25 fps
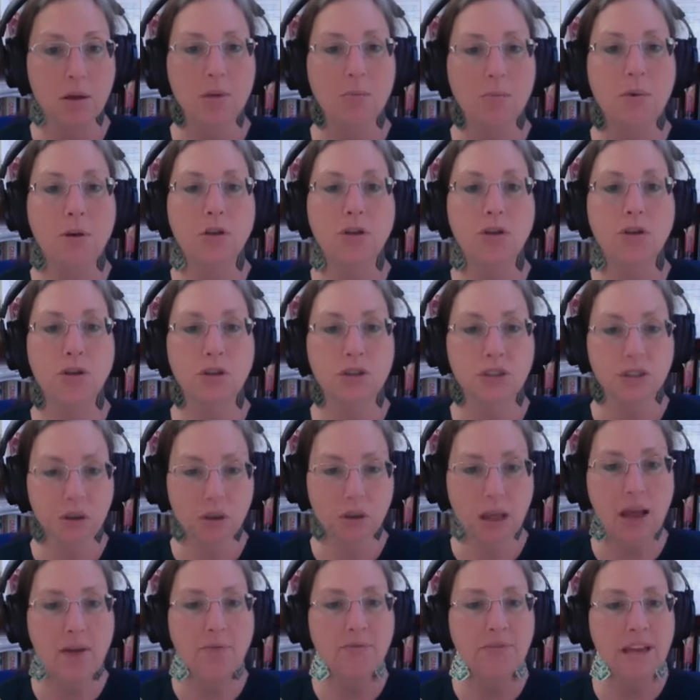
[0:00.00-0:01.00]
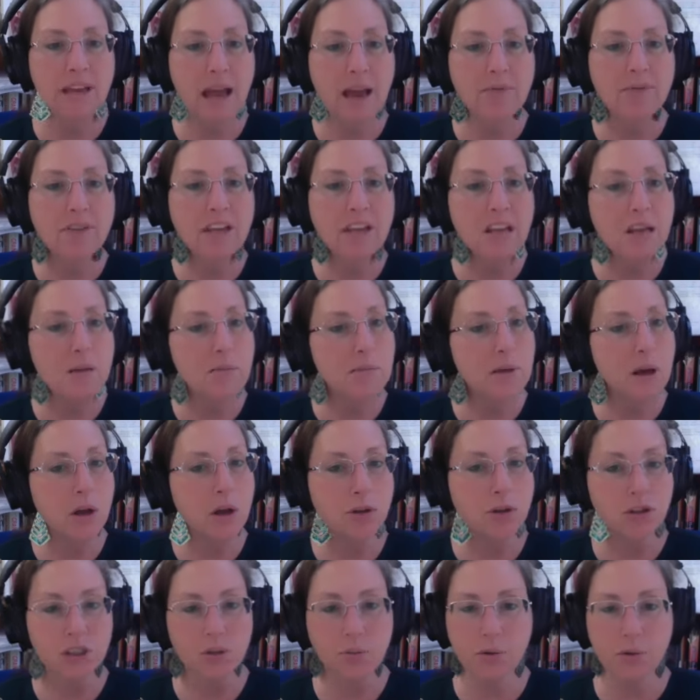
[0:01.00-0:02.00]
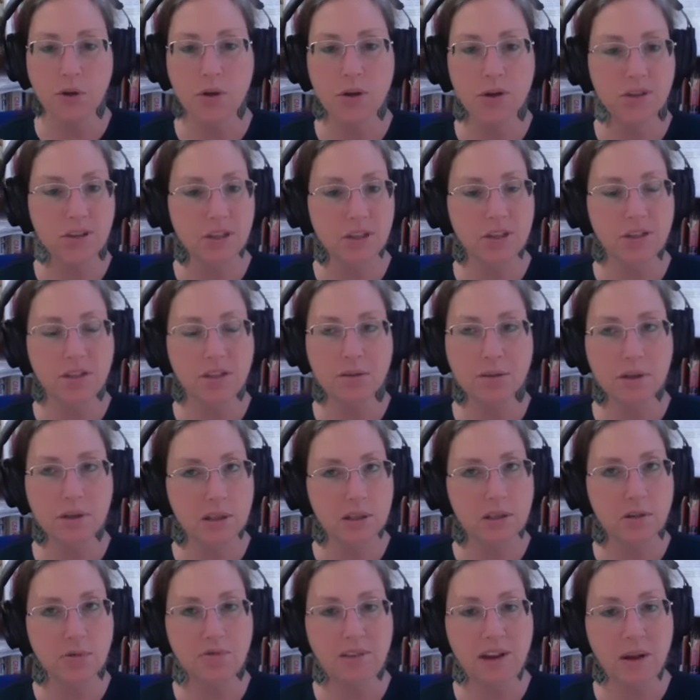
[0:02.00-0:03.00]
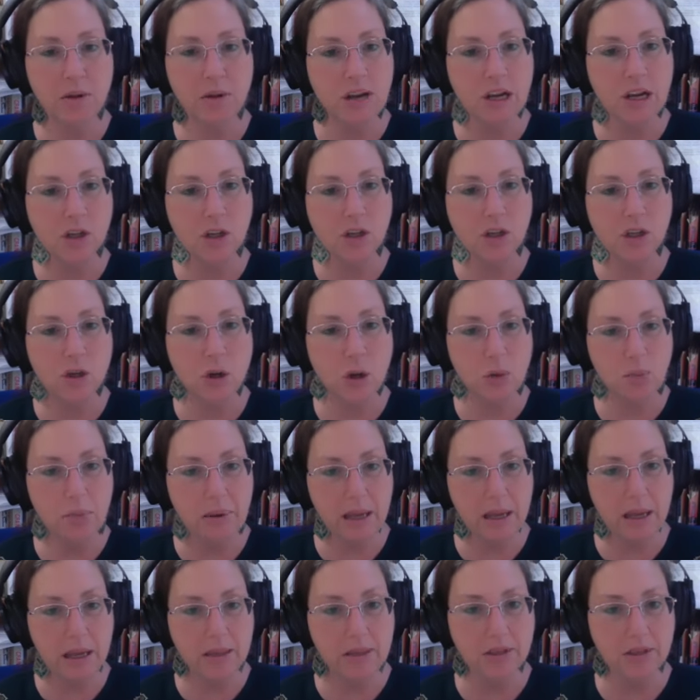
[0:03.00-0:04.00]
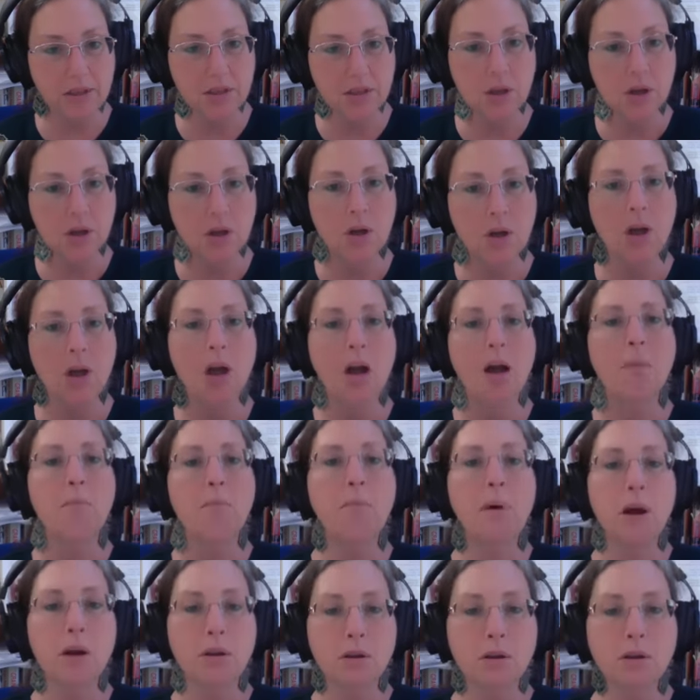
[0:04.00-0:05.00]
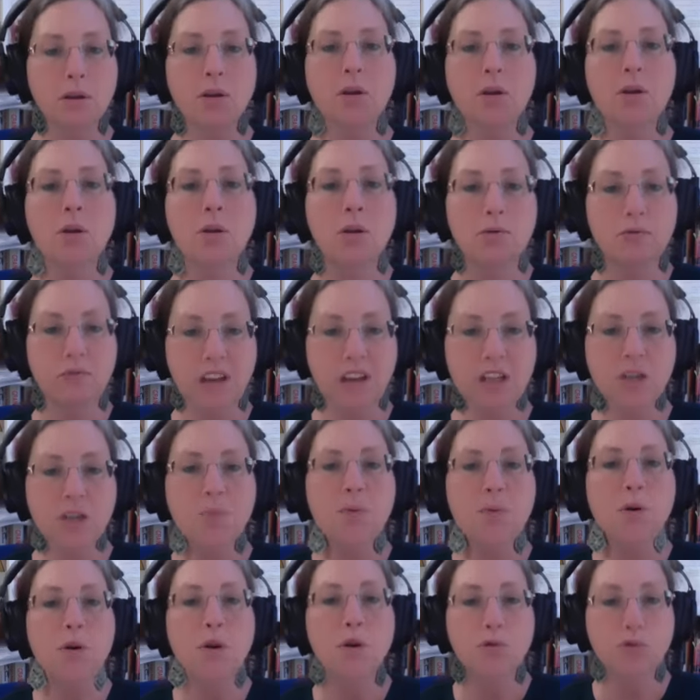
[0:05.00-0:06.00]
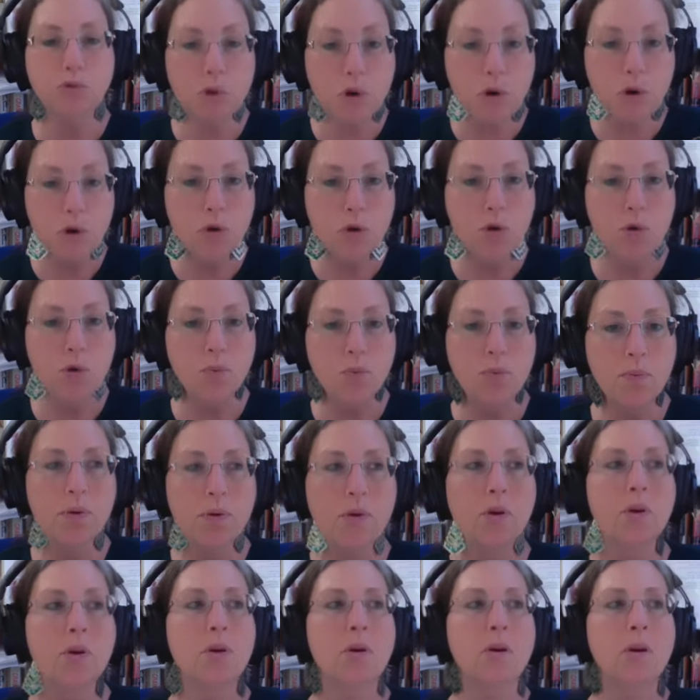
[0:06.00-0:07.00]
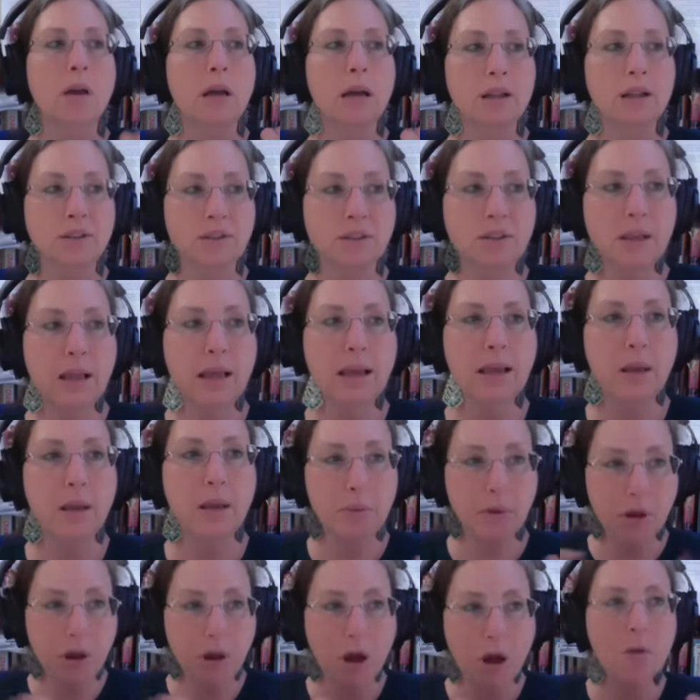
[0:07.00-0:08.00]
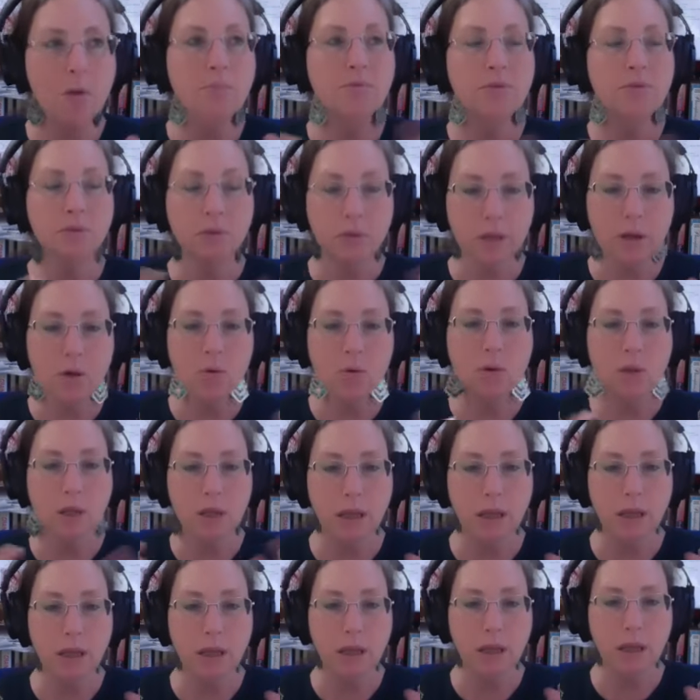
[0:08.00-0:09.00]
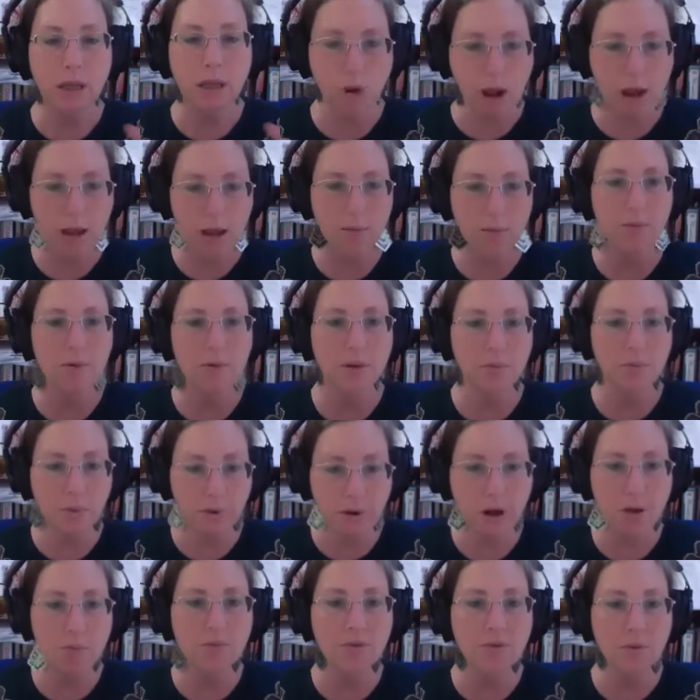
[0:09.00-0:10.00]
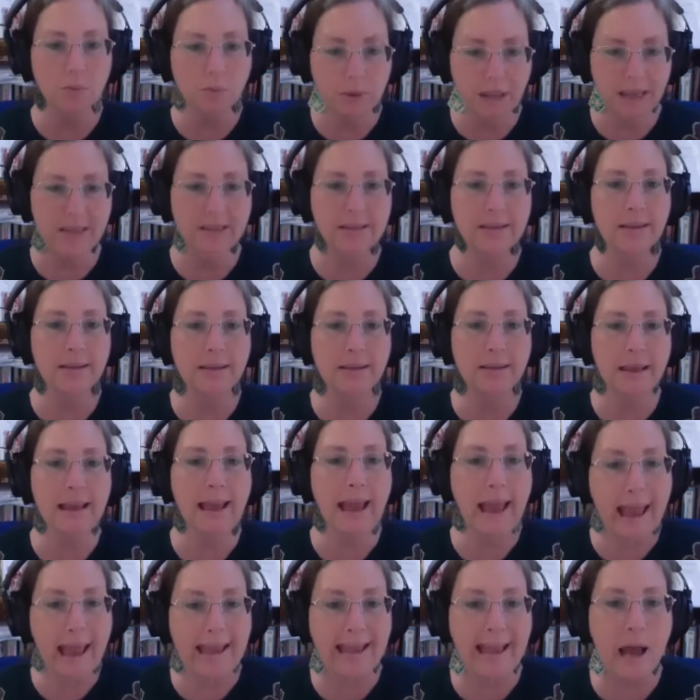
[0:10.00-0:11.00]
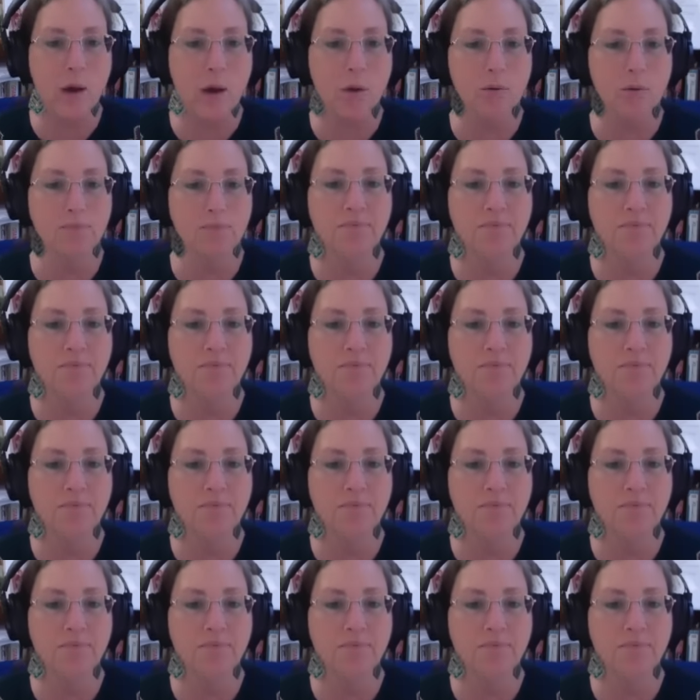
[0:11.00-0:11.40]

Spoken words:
But you still have to have the email just because it's a foundational piece. Right. But, the Facebook group, it's like it becomes literally like a tribe. It becomes a place that they hang out,